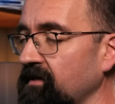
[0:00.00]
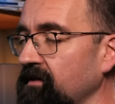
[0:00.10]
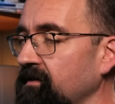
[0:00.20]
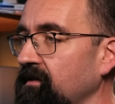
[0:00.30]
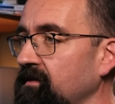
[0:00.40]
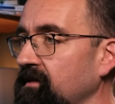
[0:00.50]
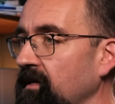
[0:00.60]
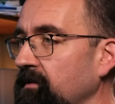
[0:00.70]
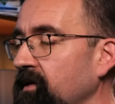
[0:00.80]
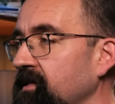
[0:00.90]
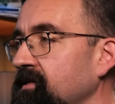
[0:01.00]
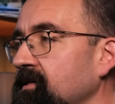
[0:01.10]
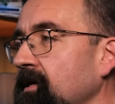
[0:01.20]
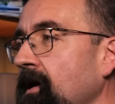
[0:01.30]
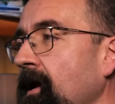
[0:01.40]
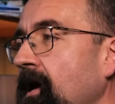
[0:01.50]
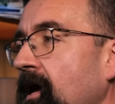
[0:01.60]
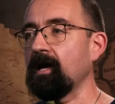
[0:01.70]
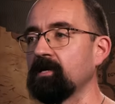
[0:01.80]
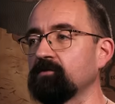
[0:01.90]
there, the Elamites.
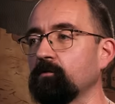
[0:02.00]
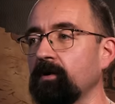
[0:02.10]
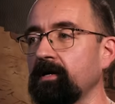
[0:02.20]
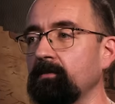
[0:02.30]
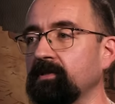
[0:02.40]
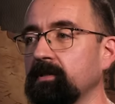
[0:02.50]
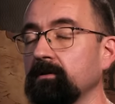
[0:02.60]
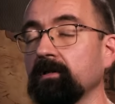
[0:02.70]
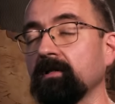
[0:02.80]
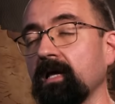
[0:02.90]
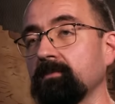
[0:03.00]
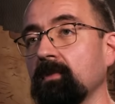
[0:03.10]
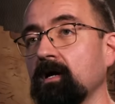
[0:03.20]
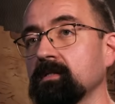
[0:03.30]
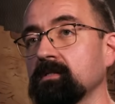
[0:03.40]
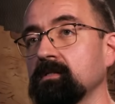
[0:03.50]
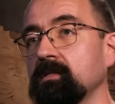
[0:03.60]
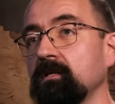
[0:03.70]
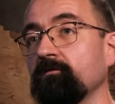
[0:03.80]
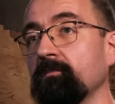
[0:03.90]
As for any particular landmarks, the
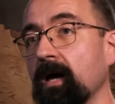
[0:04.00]
city of